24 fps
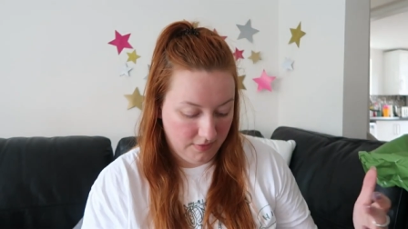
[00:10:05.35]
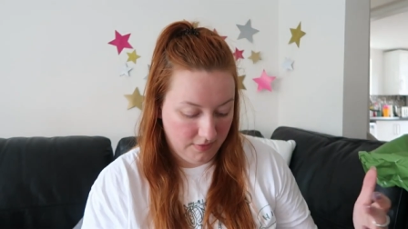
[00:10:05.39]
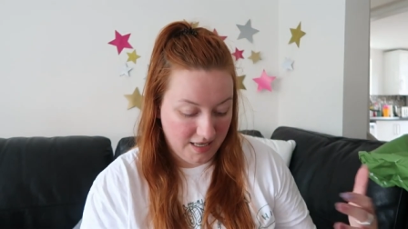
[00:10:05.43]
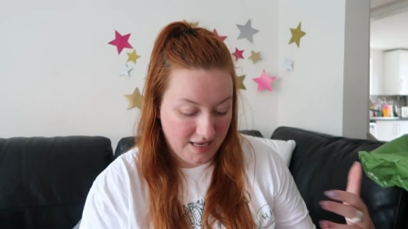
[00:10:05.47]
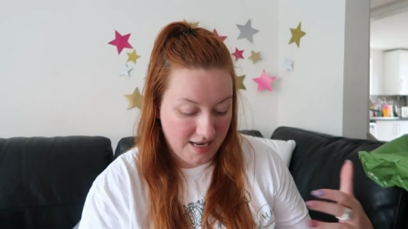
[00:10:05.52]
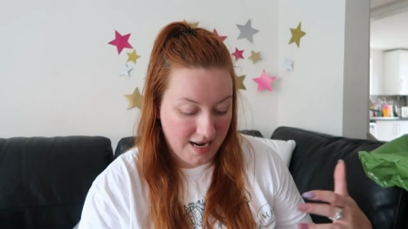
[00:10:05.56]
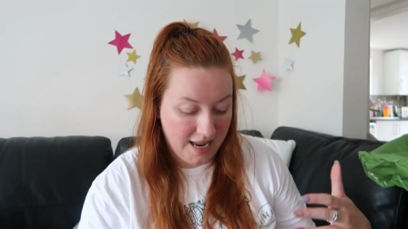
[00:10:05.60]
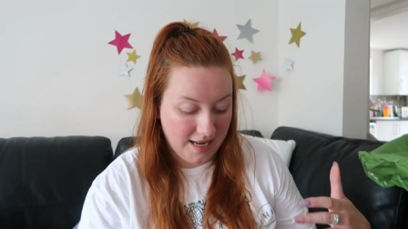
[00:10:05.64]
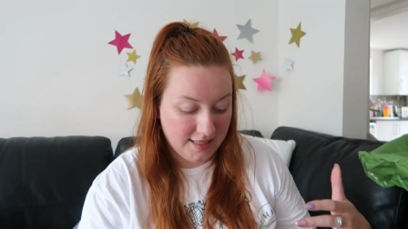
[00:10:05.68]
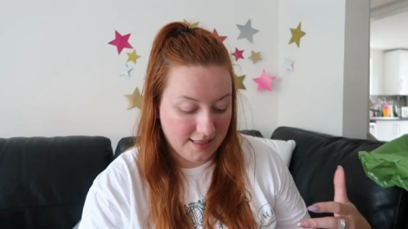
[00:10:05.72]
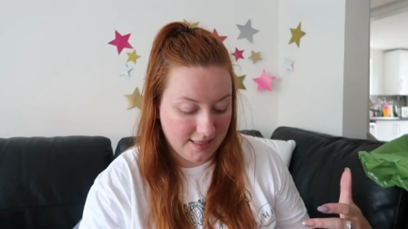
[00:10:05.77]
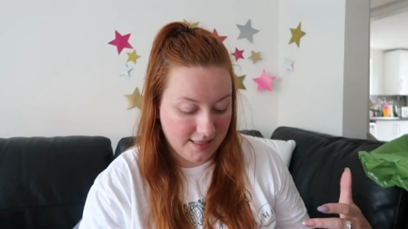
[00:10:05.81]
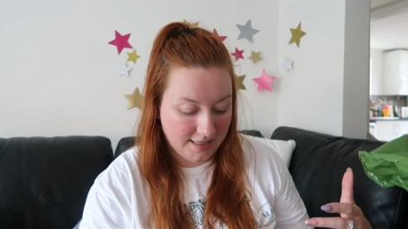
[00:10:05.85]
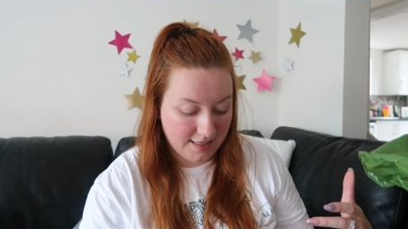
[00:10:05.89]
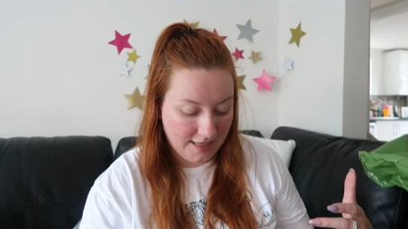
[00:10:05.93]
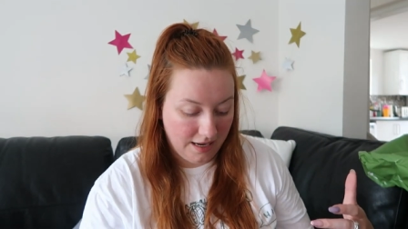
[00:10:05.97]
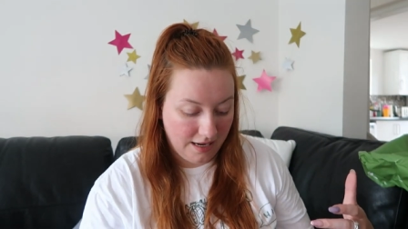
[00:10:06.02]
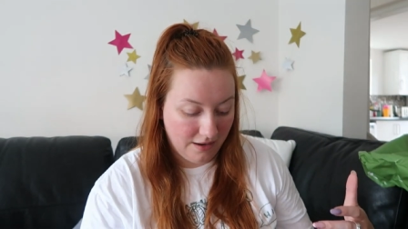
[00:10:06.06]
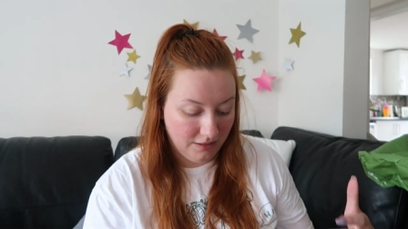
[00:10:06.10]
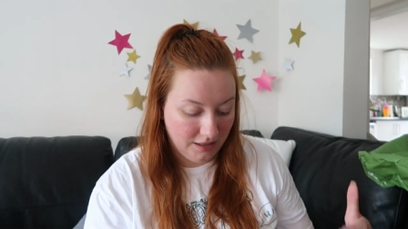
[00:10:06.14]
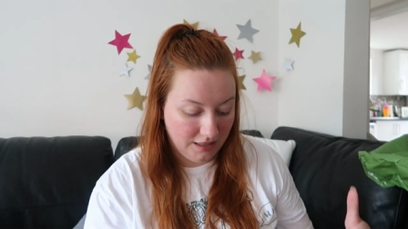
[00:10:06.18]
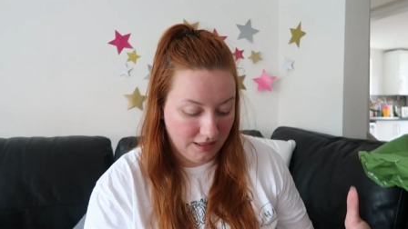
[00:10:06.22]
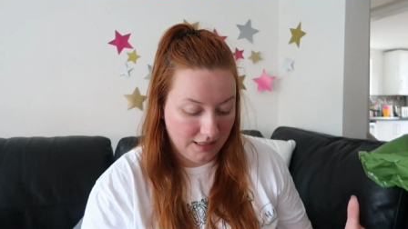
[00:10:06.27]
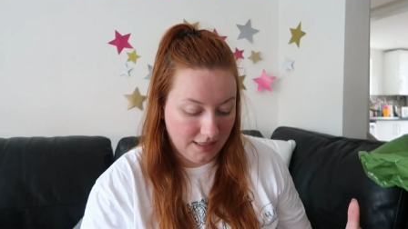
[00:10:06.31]

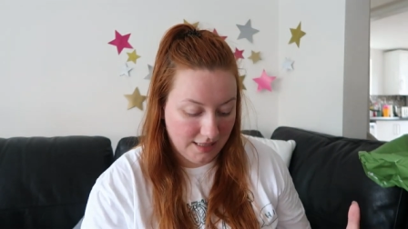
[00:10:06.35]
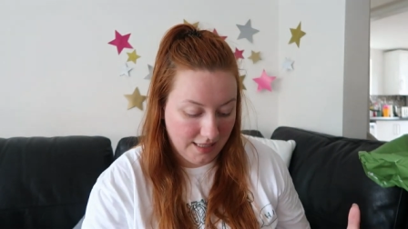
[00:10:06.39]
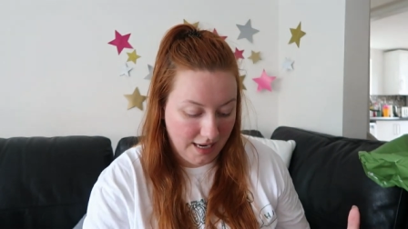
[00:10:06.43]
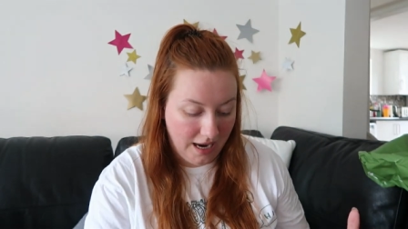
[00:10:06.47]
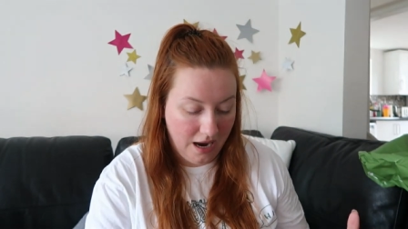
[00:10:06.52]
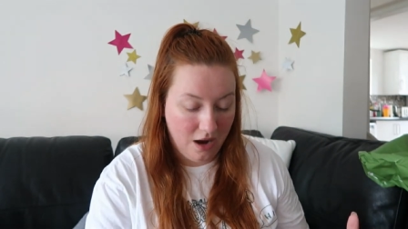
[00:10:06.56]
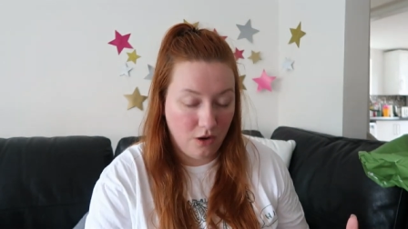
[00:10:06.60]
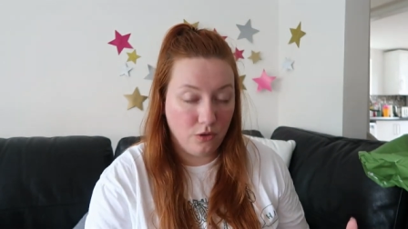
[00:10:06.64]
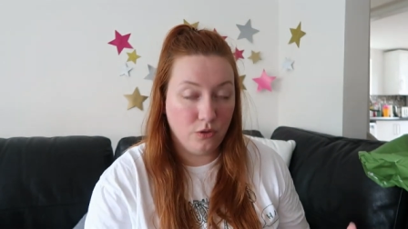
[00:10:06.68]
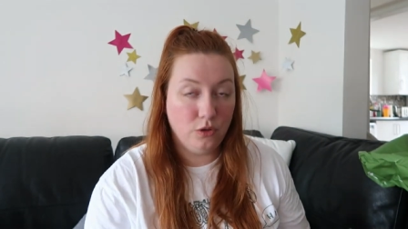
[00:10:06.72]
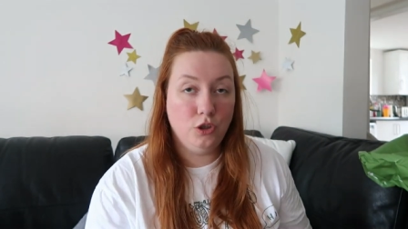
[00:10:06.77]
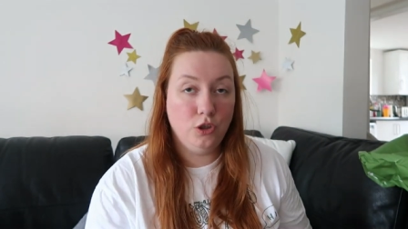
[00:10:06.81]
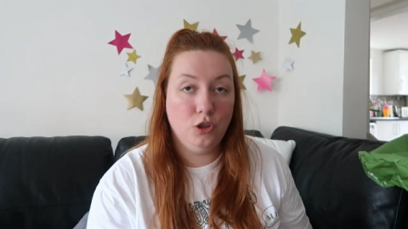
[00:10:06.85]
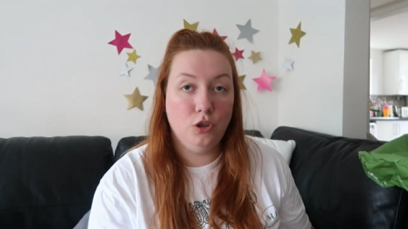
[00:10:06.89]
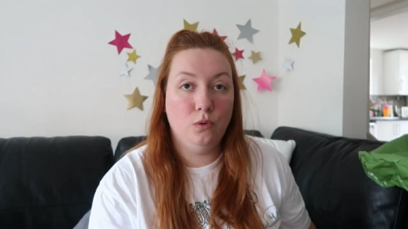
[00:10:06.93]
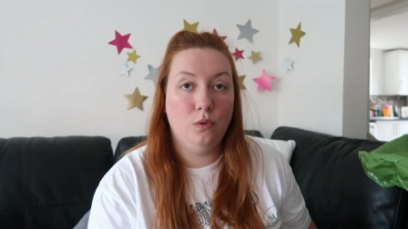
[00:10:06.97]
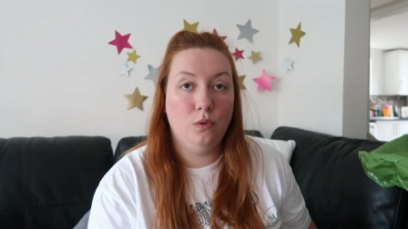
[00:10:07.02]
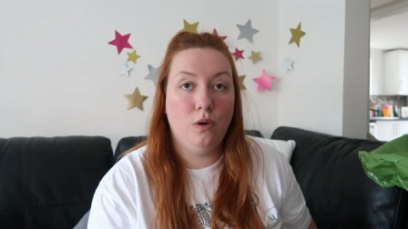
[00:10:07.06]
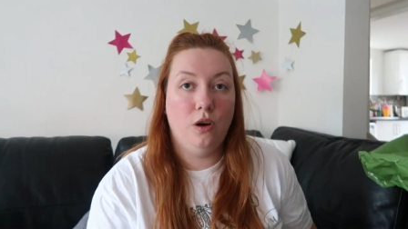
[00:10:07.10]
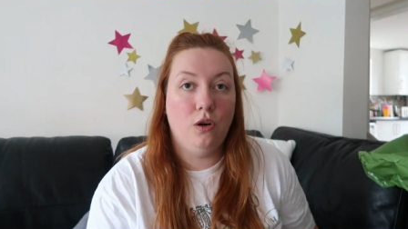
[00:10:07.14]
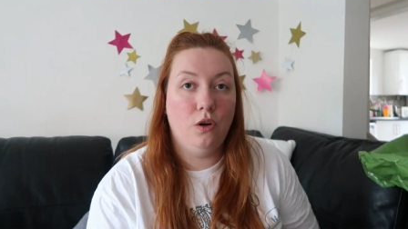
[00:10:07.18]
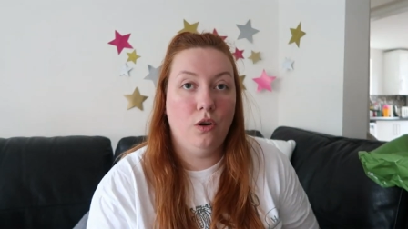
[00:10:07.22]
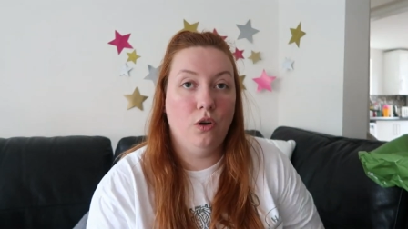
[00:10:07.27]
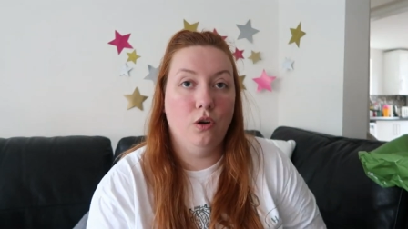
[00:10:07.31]
necessarily tell
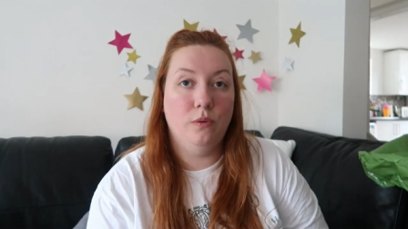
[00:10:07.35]
you